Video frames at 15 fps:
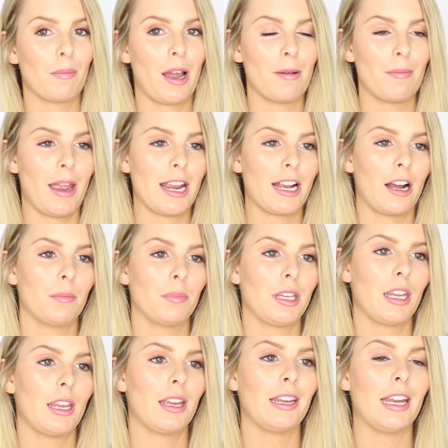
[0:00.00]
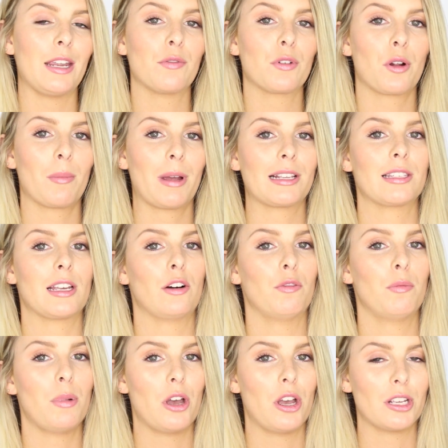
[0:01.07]
in my makeup kit, and even on
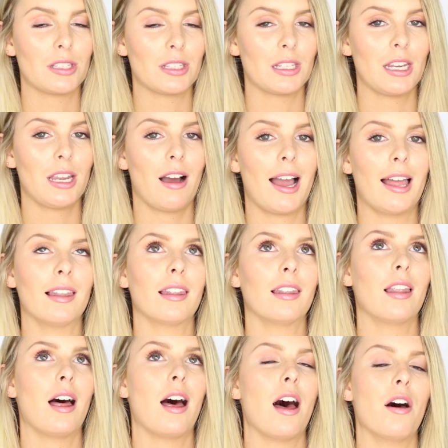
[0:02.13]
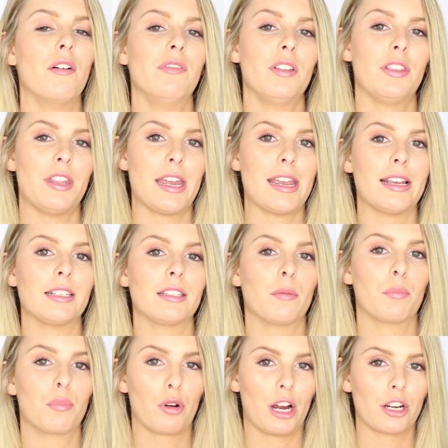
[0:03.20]
myself personally, I love these
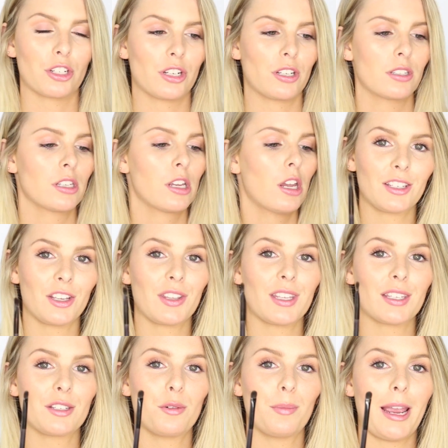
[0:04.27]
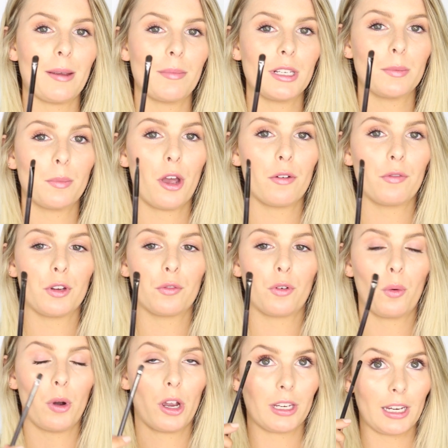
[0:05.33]
brushes. So this little baby is perfect
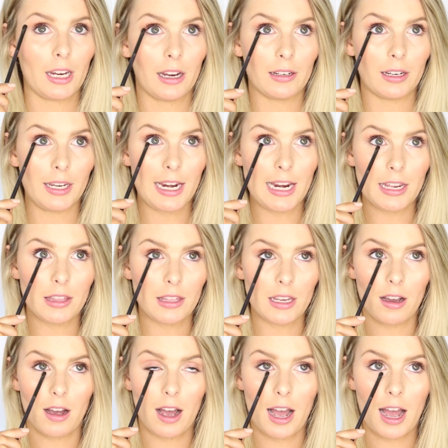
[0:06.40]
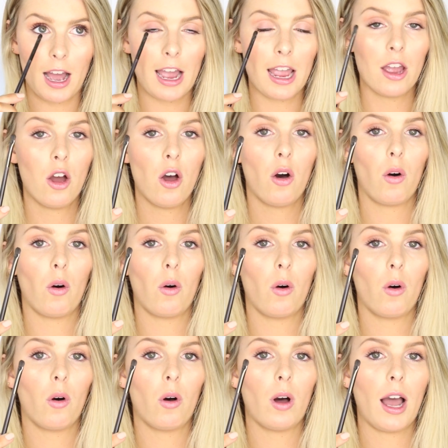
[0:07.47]
for working underneath the eye
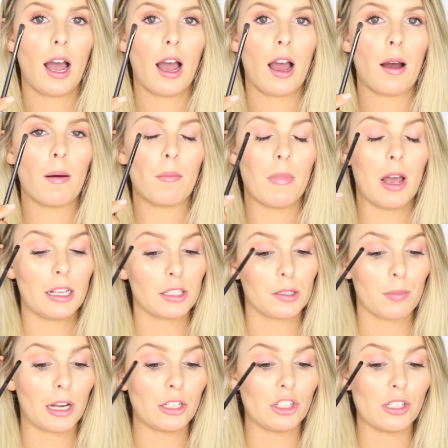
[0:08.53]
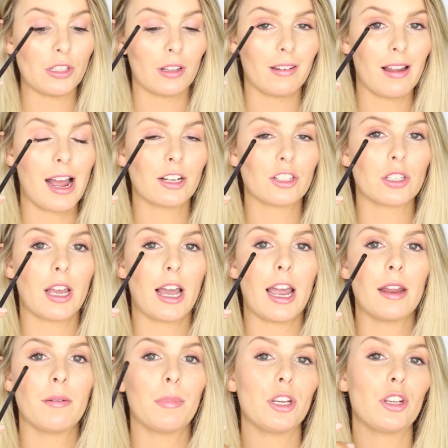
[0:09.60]
or smudging the lash
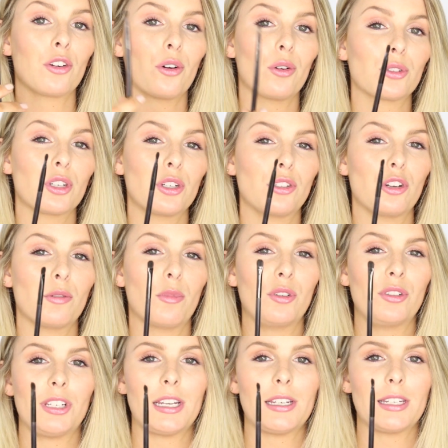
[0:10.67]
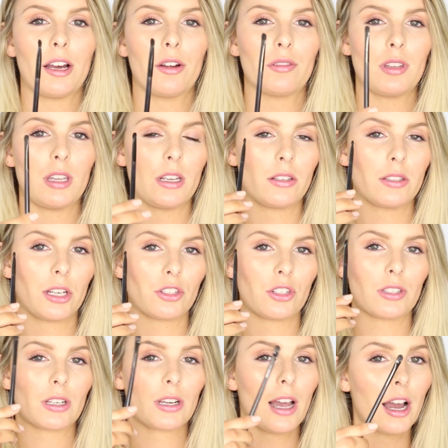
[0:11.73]
line, but you can also do more detailed things such
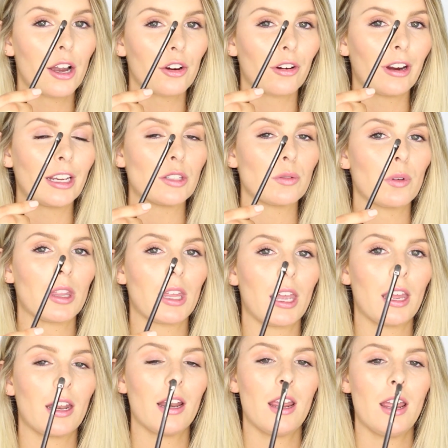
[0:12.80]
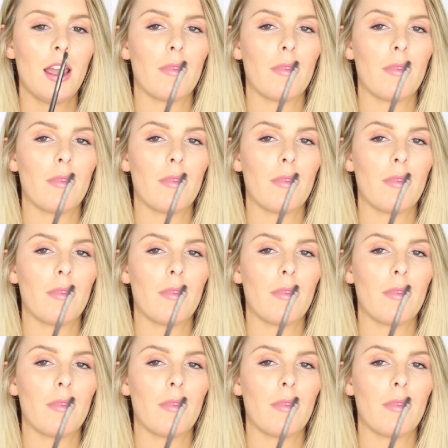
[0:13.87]
as a cut crease with it,